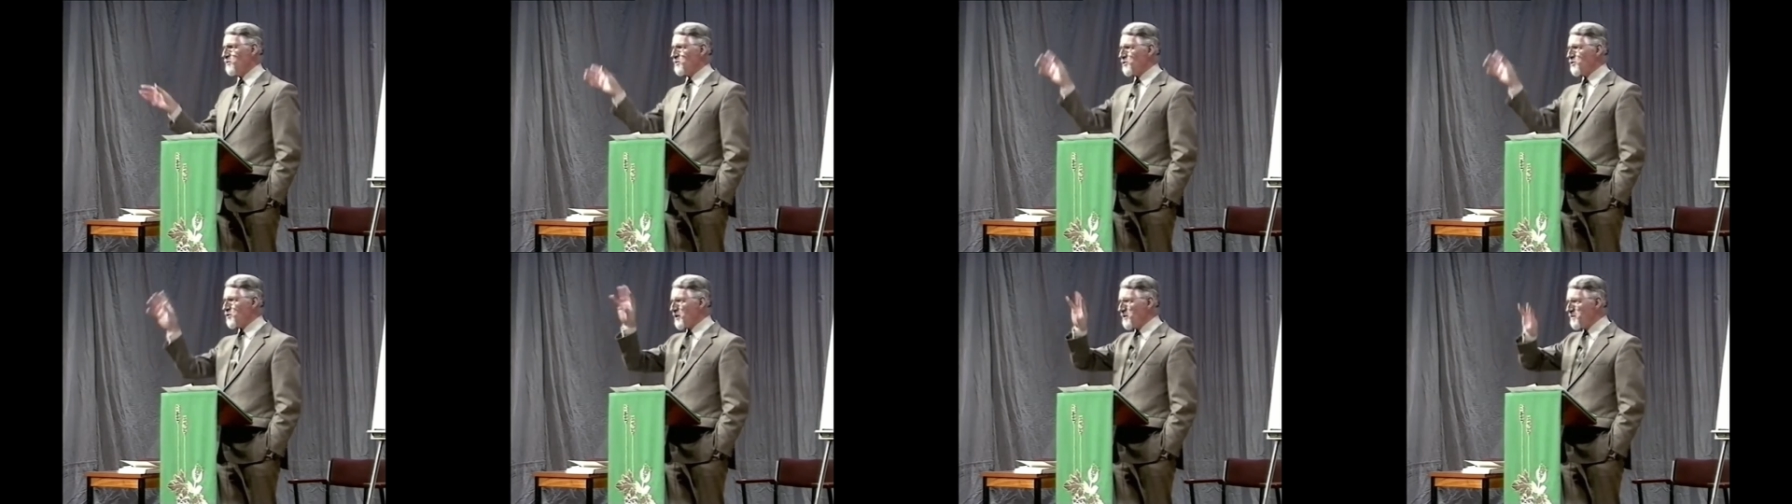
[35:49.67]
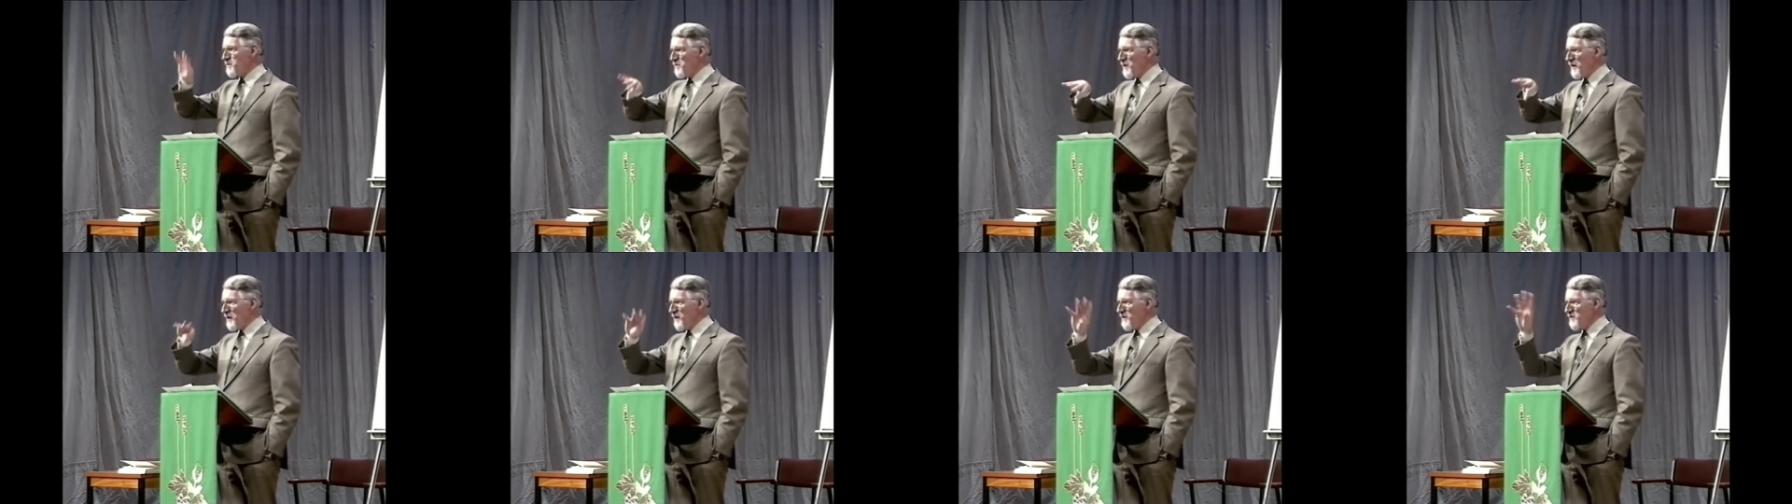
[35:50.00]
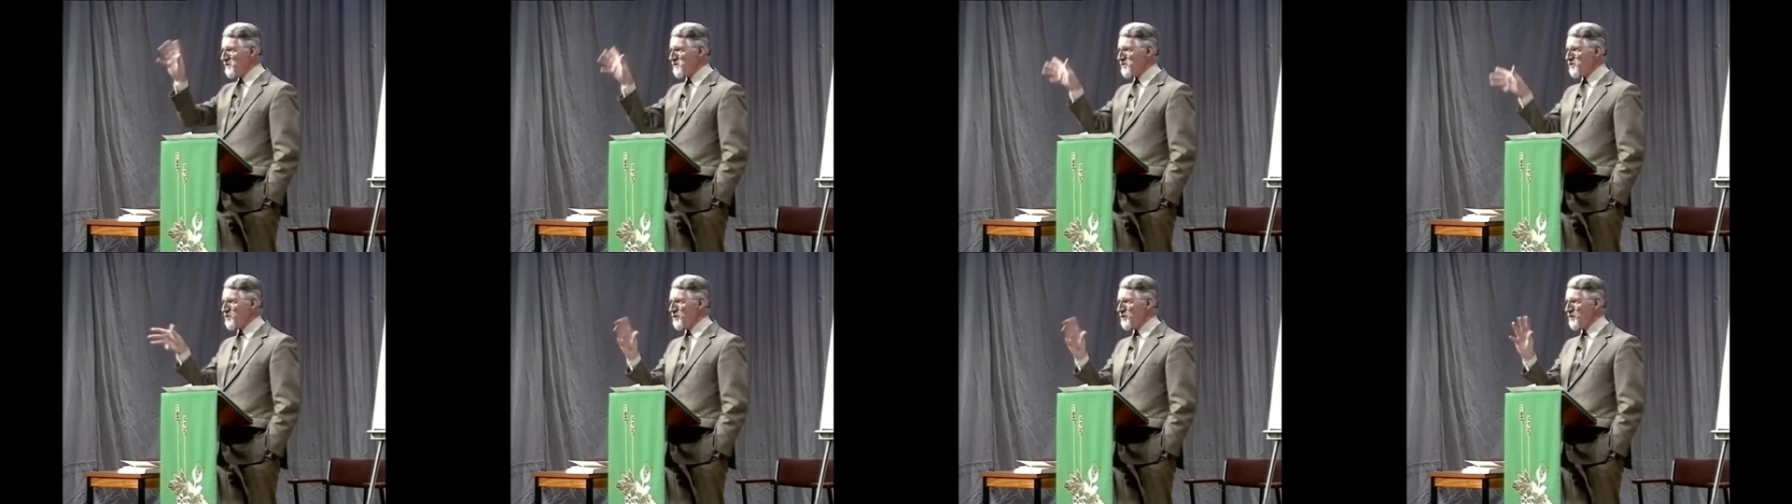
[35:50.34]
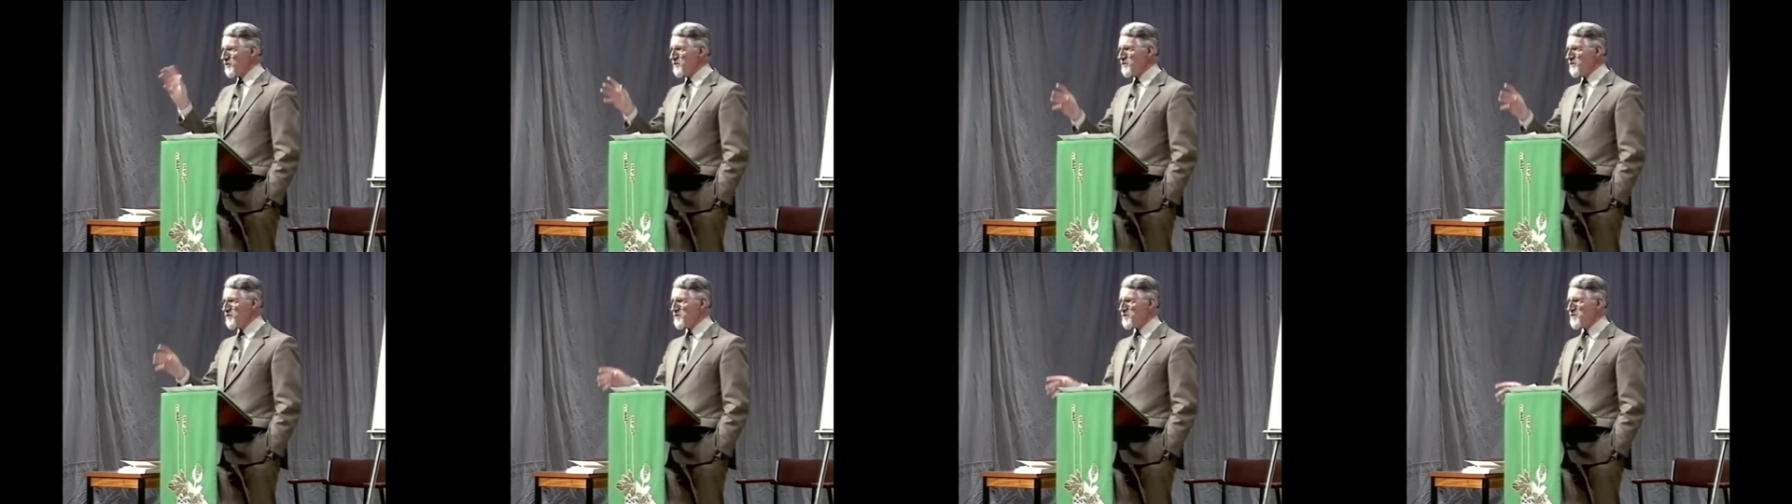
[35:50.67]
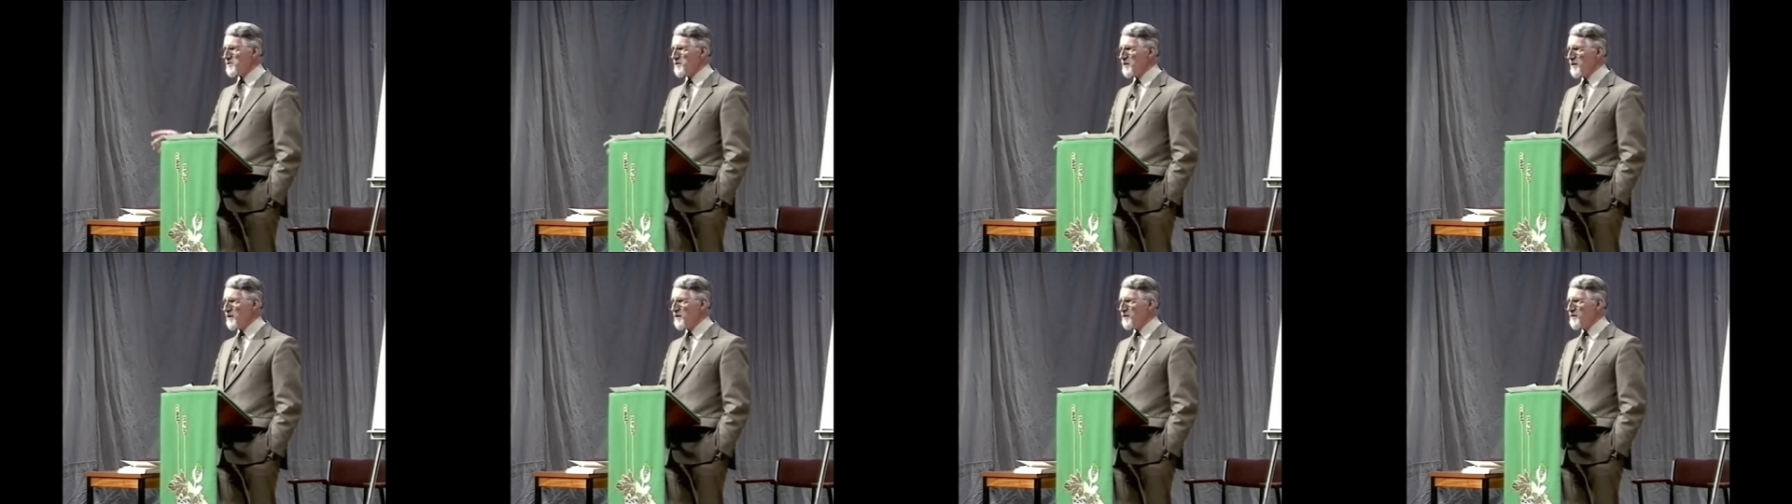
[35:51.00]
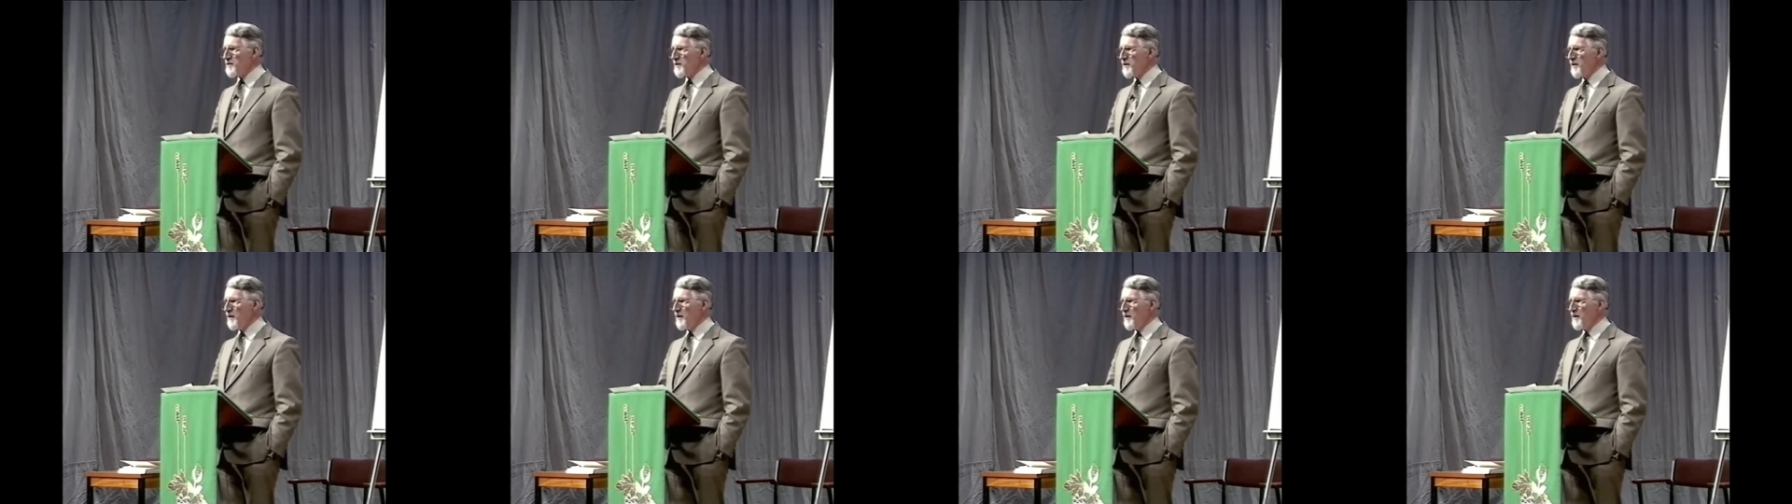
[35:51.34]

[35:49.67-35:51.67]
which combines church and state,